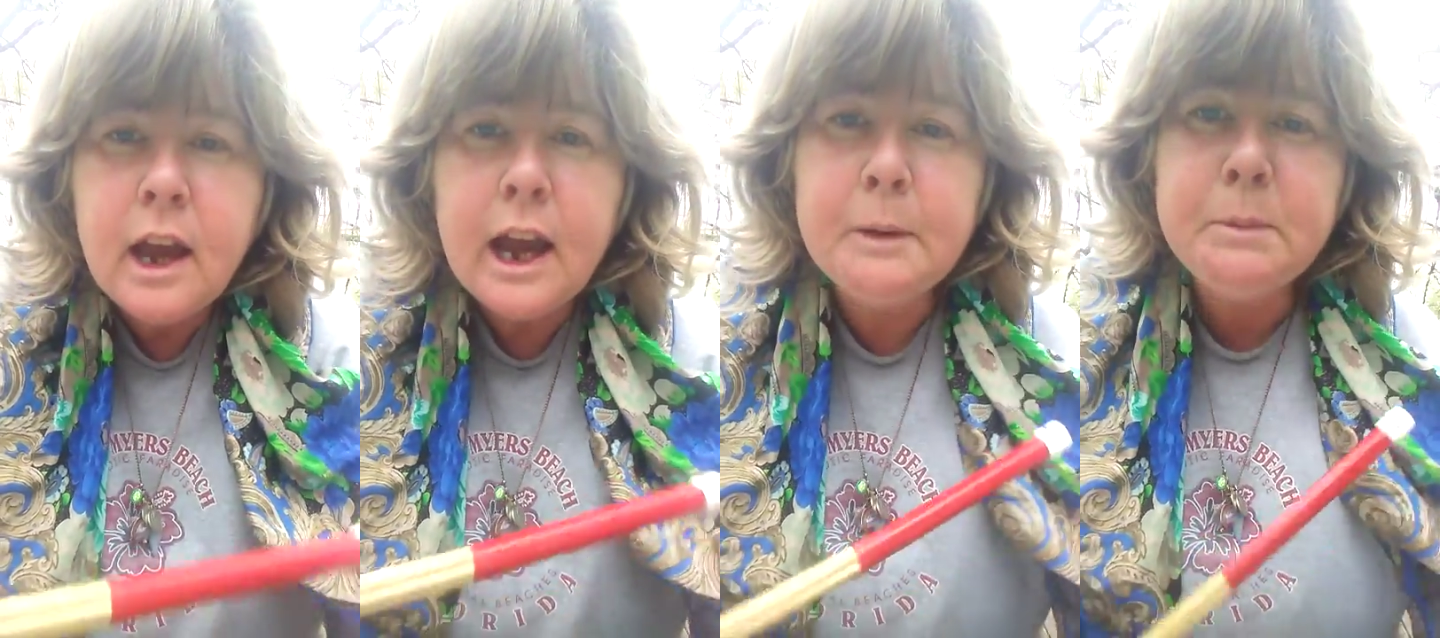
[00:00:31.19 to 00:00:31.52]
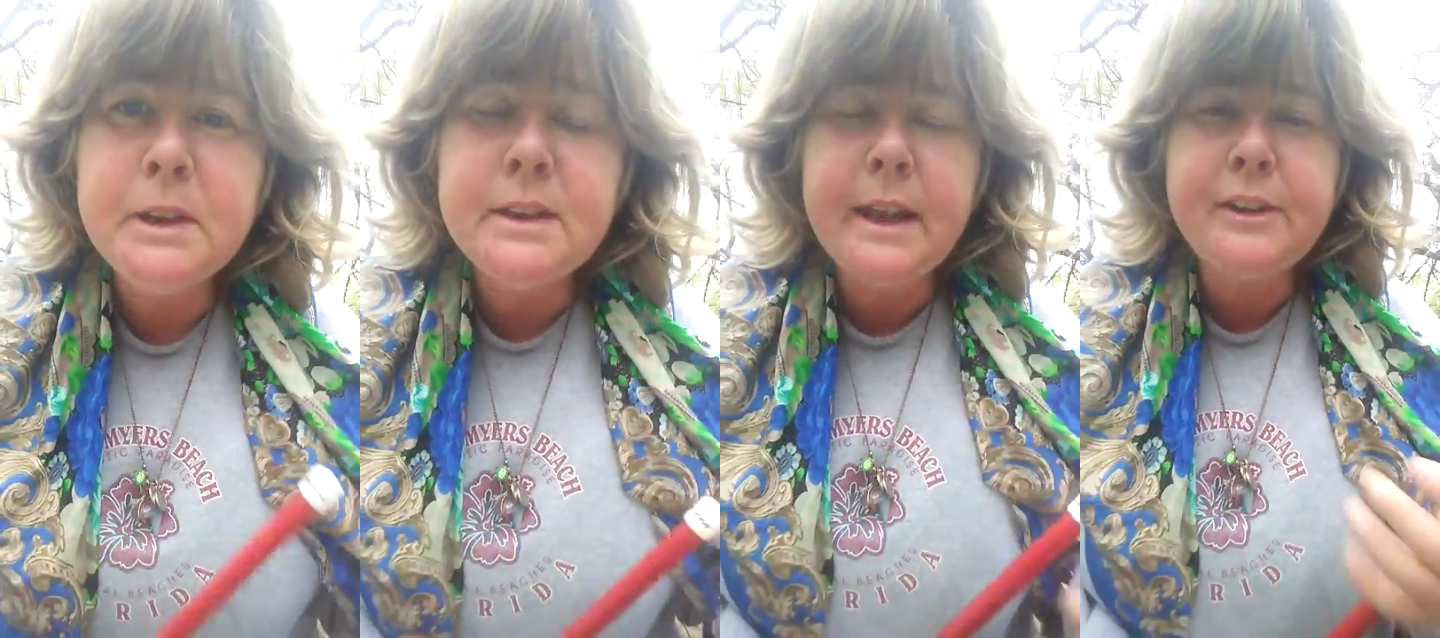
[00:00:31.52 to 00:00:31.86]
I'm
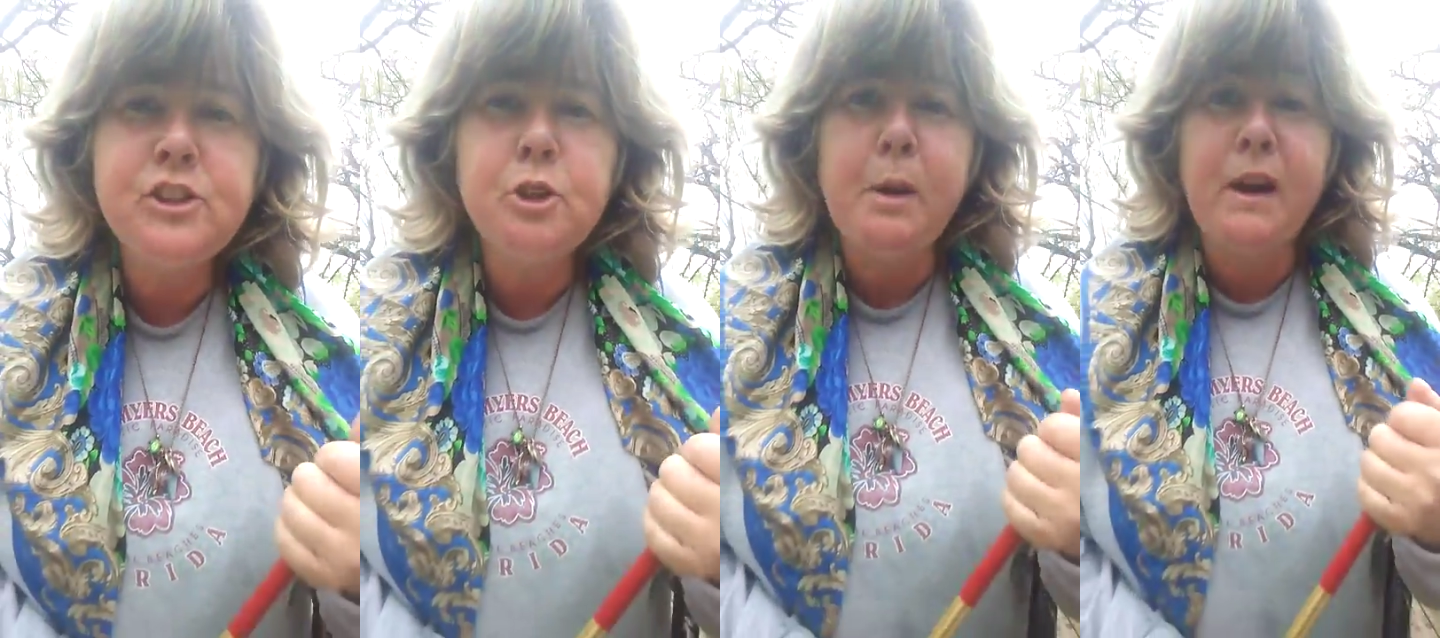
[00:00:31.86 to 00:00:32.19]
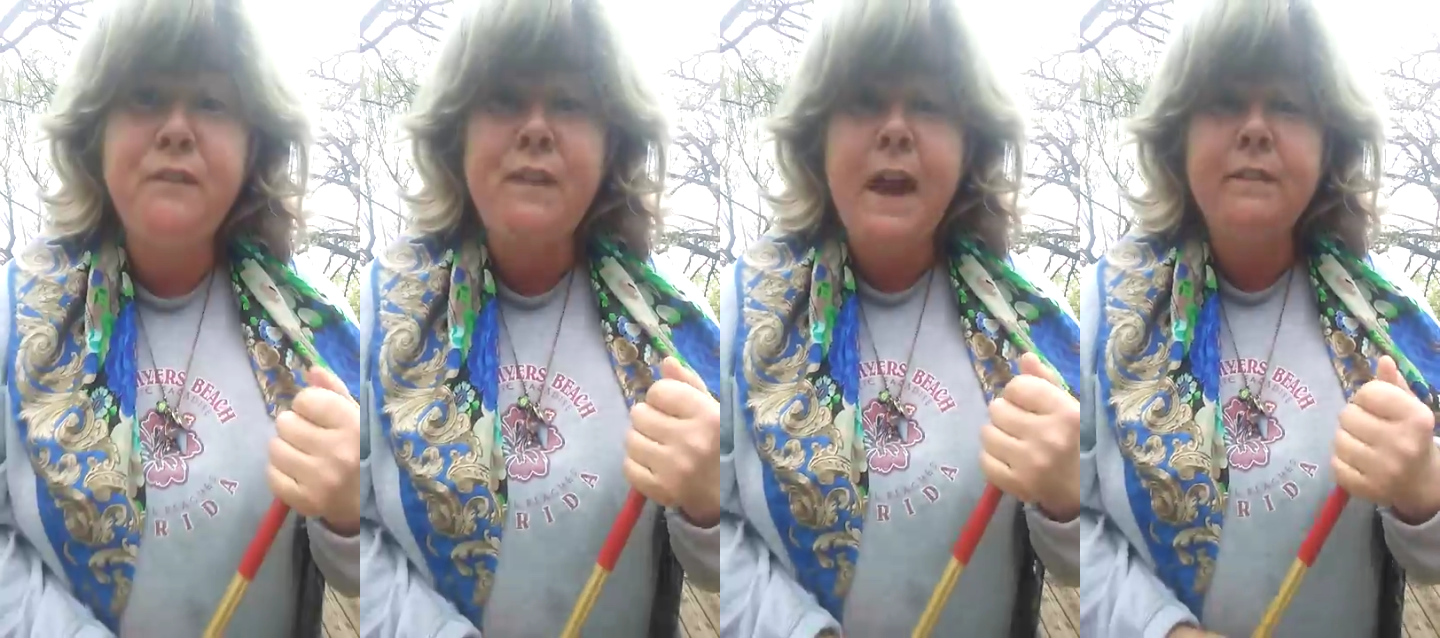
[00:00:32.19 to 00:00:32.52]
going to dance to my
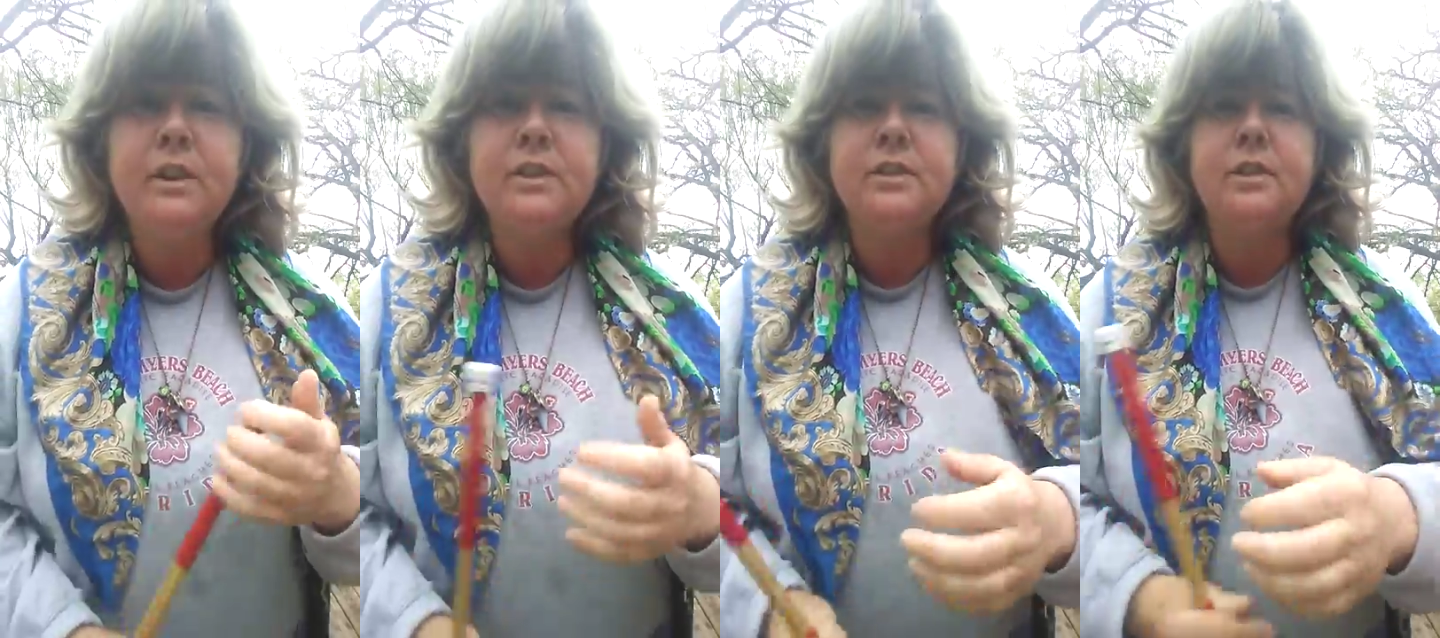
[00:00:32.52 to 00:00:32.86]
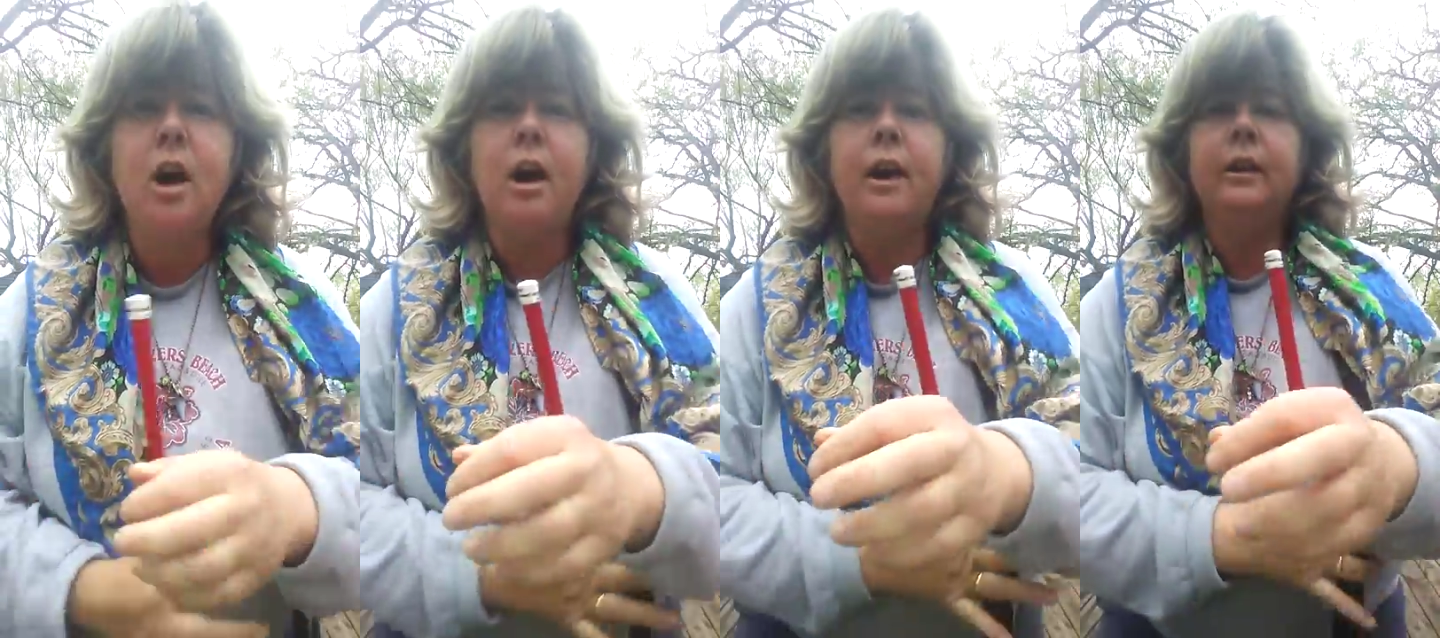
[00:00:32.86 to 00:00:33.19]
favorite
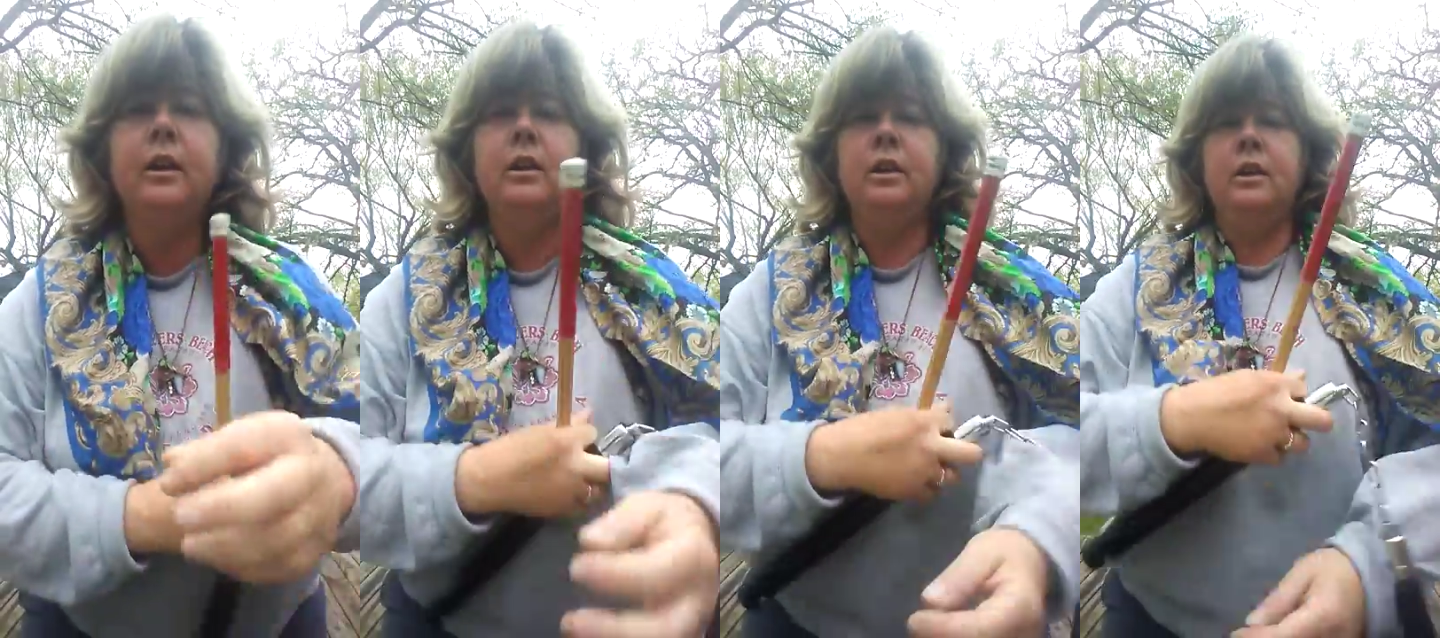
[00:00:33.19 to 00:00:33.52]
song